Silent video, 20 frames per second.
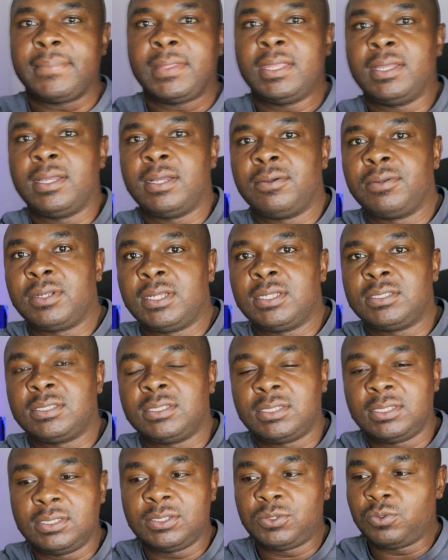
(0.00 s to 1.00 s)
Uh, how nice
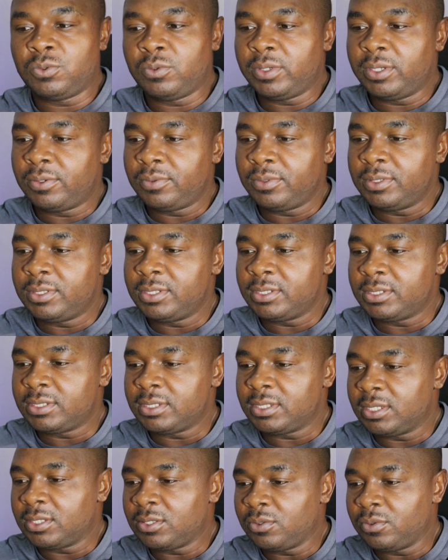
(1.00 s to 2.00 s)
it is to work with
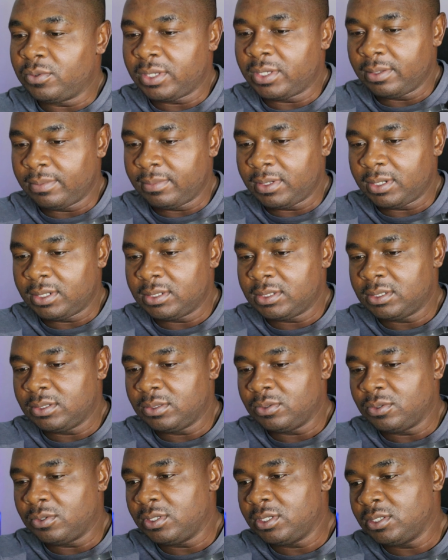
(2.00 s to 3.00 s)
these uh, new cameras.
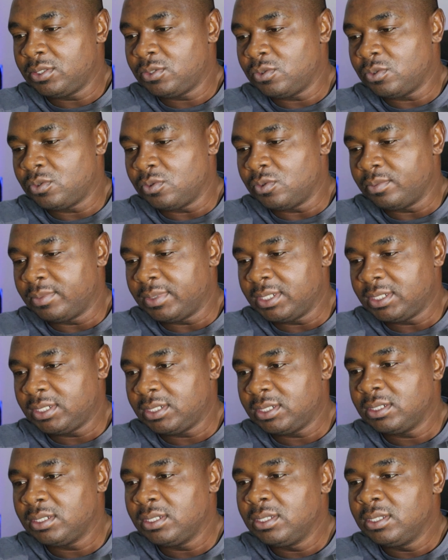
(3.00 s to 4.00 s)
You don't need to do
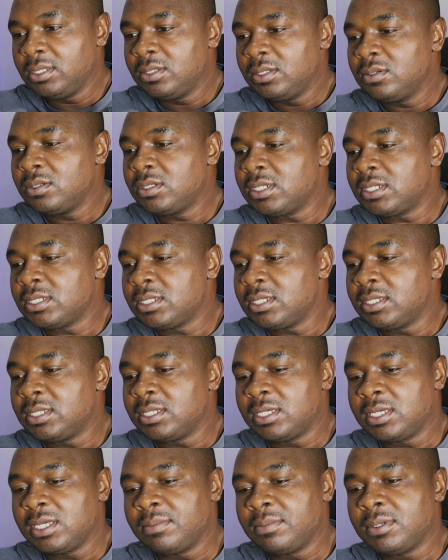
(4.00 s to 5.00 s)
much. You just let
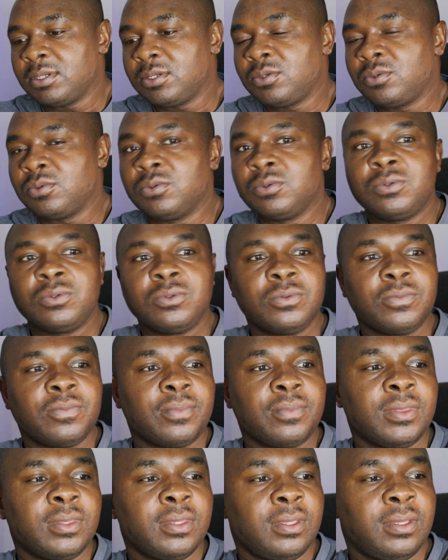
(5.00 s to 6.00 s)
the camera do
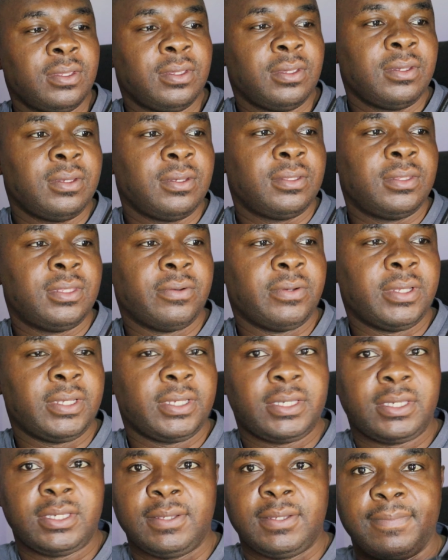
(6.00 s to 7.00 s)
the
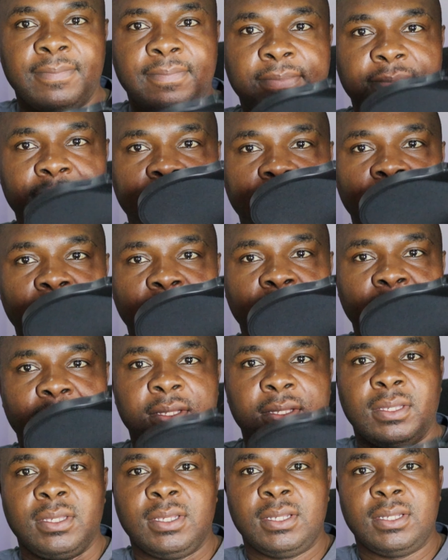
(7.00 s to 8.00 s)
work.
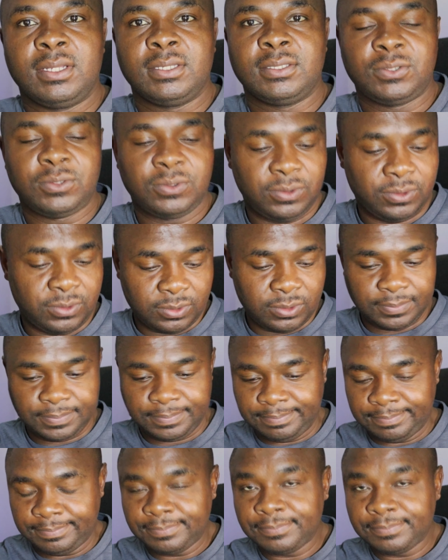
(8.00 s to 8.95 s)
Yeah, so